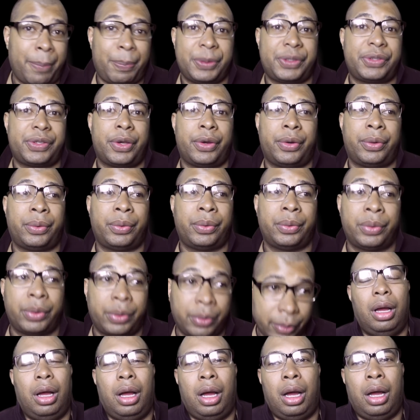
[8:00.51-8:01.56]
episode.
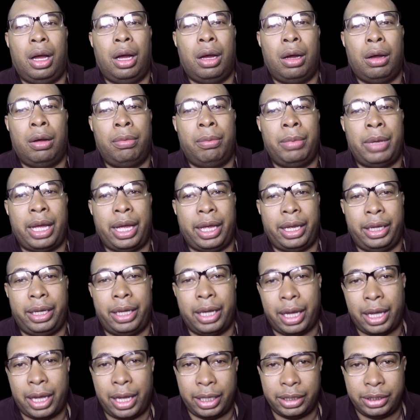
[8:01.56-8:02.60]
Oh, my
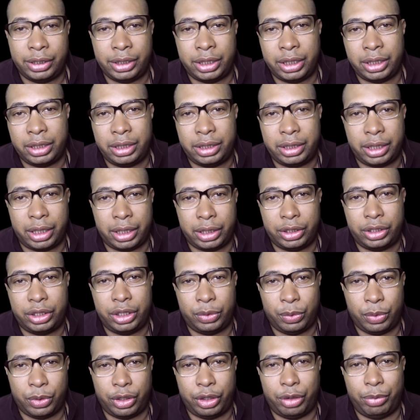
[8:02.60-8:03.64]
God. She says
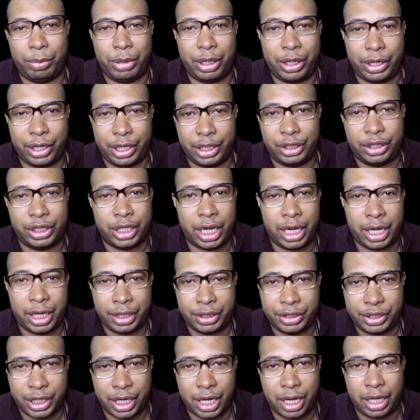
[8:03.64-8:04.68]
she want to marry
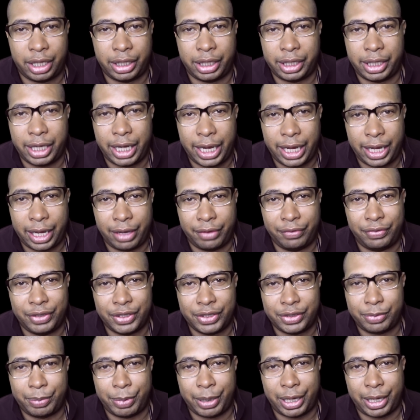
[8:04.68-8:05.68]
John and have his